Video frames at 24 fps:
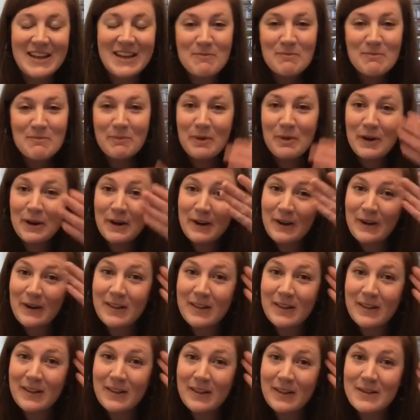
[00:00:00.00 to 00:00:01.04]
and he put it
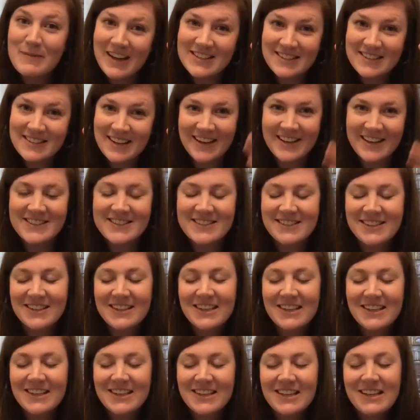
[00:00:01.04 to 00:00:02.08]
on the guy's eyes.
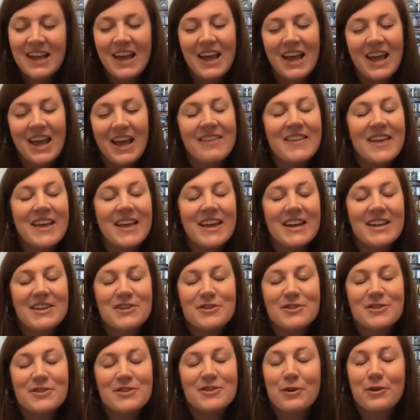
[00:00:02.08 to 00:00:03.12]
And then
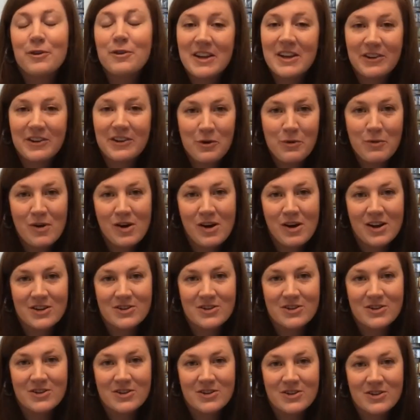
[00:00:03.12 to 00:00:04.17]
he told the man to go
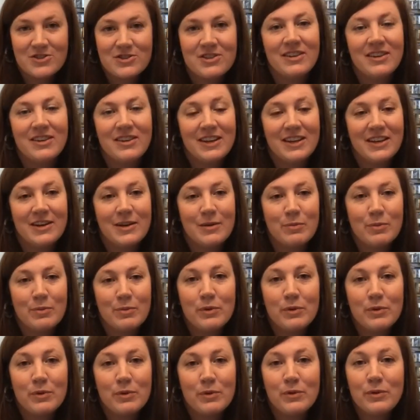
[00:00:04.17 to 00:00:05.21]
wash in a
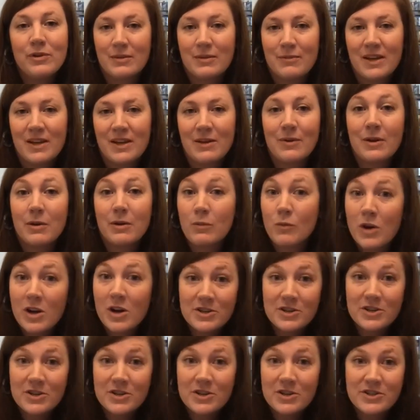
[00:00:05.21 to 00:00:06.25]
pool, and the man went and
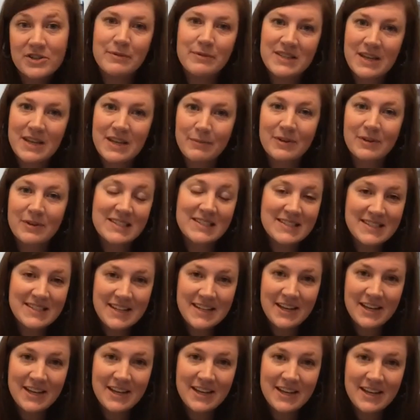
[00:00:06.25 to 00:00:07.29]
washed and he was able to
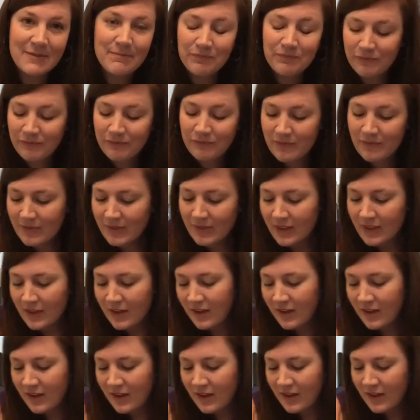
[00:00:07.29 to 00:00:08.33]
see.
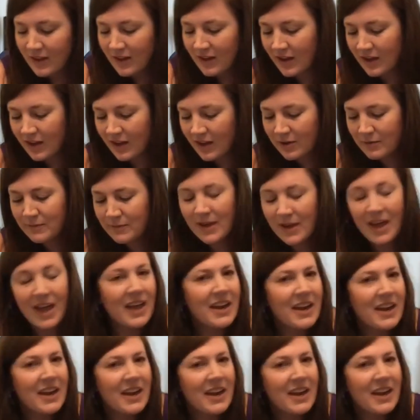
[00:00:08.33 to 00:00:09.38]
And
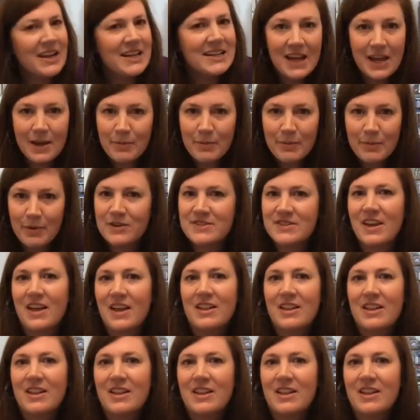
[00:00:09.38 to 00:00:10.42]
his neighbors
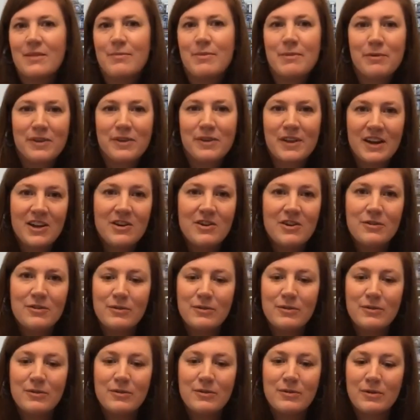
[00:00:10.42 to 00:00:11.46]
and the people that he knew
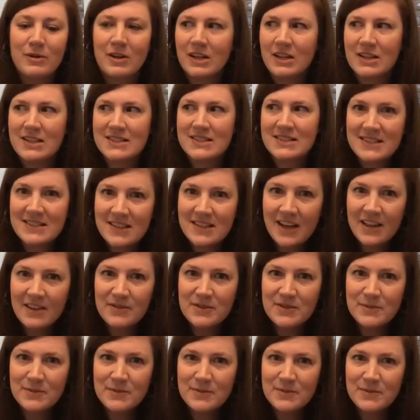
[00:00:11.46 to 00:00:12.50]
were all like, is this the guy
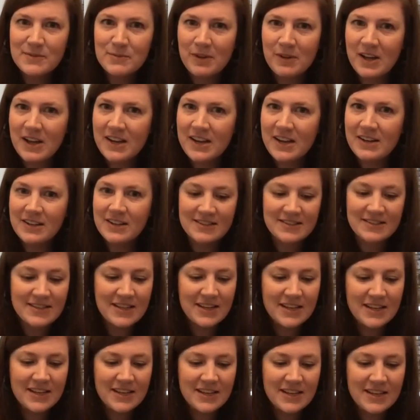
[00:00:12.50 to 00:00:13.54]
that was born blind? Because
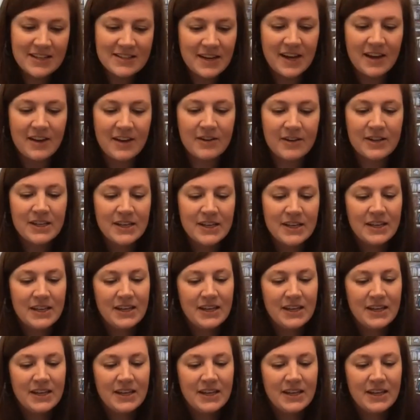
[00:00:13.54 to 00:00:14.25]
he can see now.